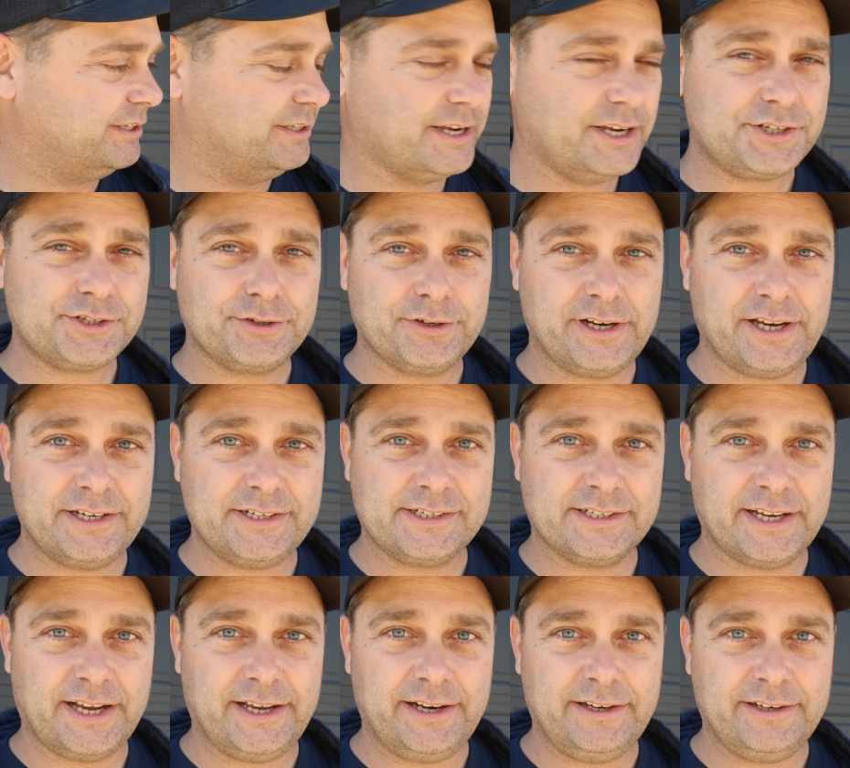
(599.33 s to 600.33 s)
yesterday's
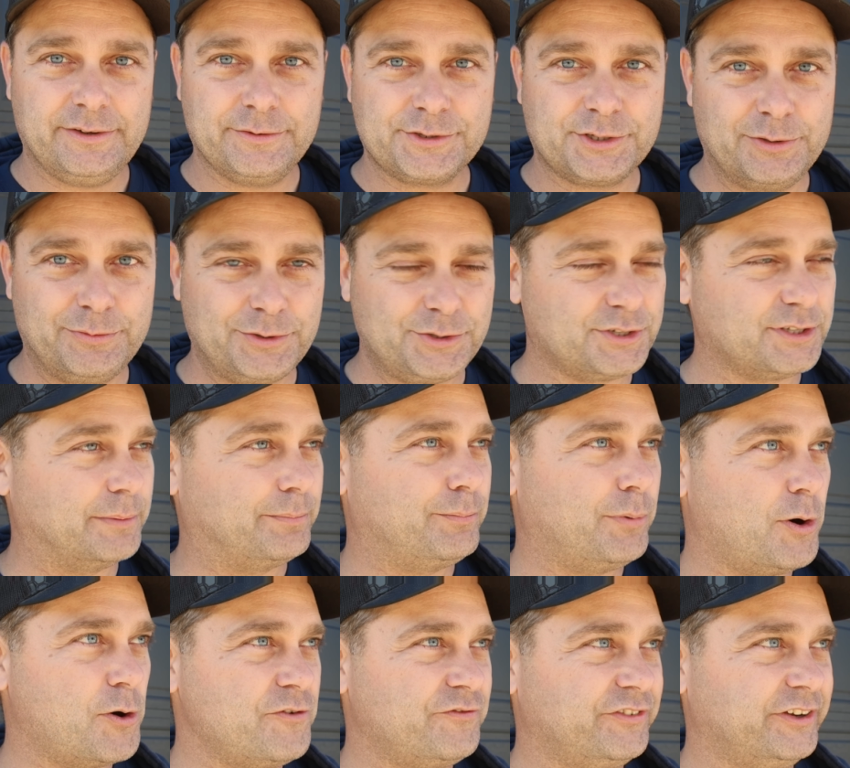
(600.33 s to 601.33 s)
data. It was almost the
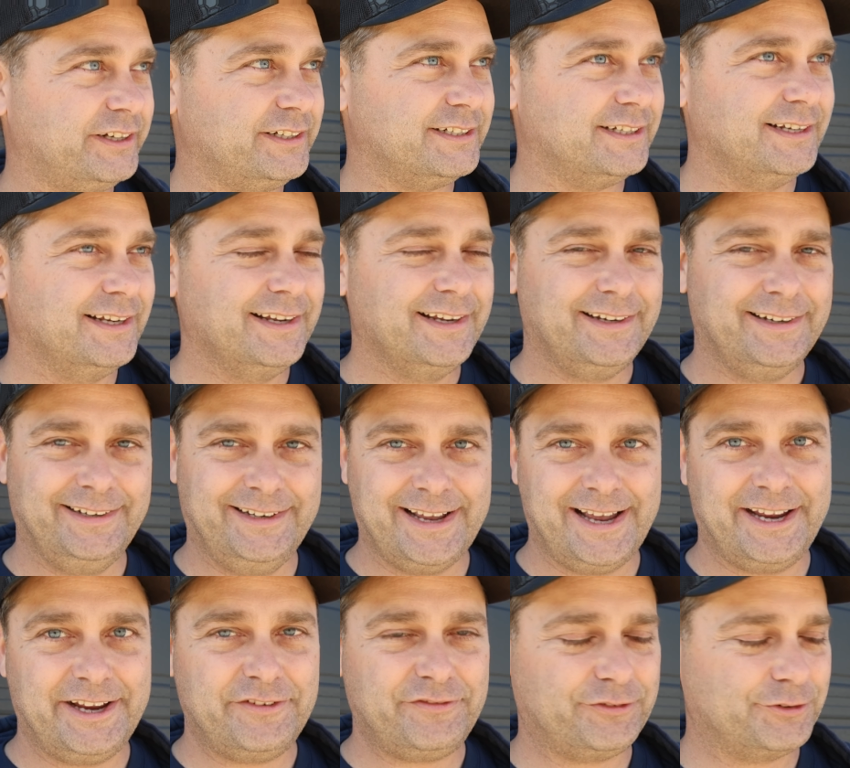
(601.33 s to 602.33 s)
perfect
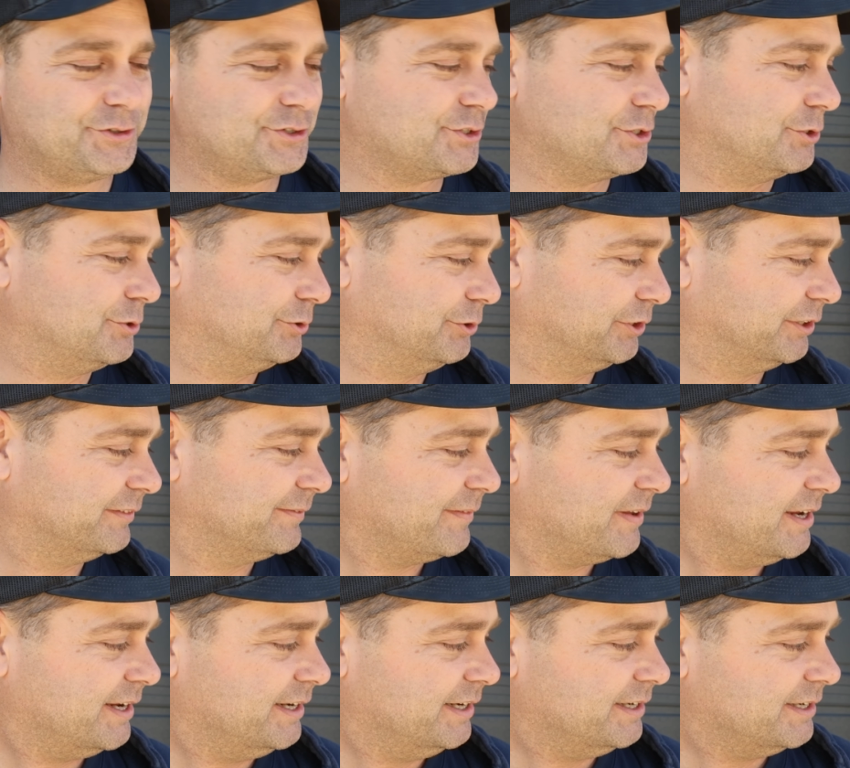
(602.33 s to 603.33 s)
day for solar.
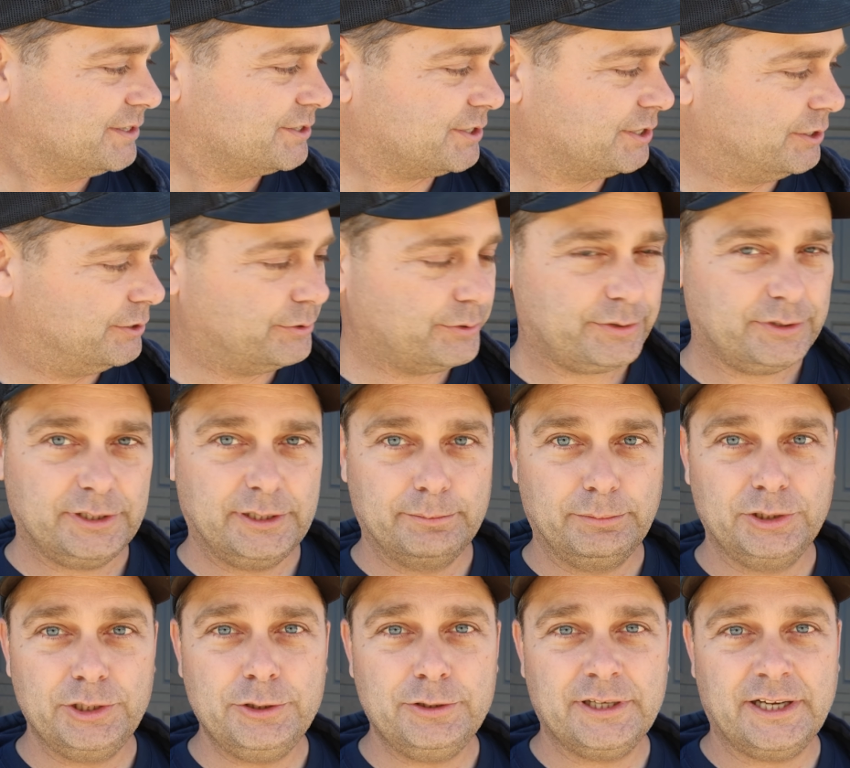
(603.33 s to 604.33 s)
So the
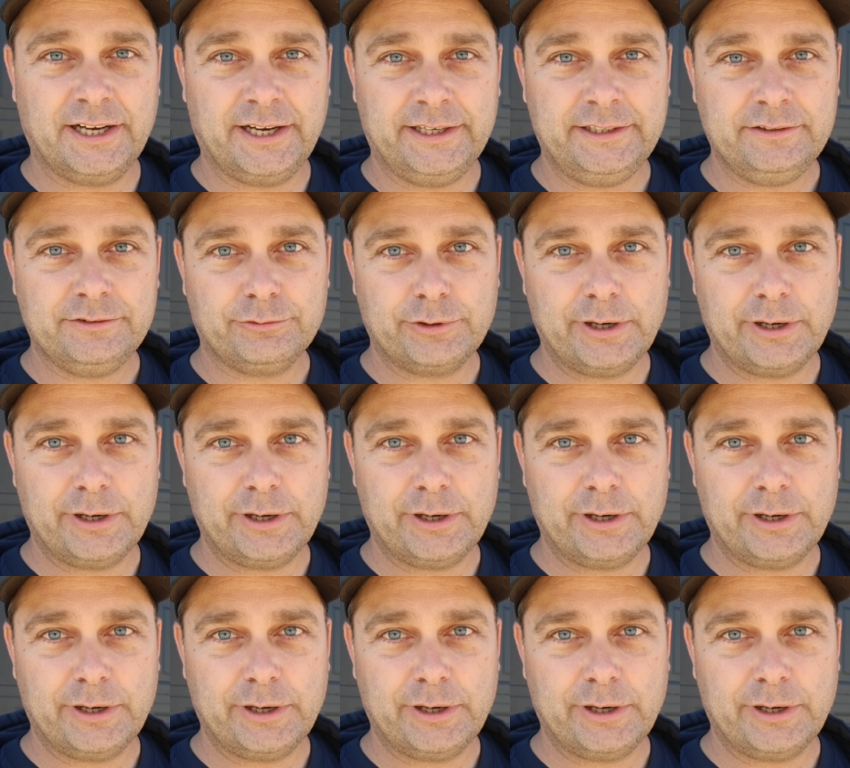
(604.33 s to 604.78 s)
blue line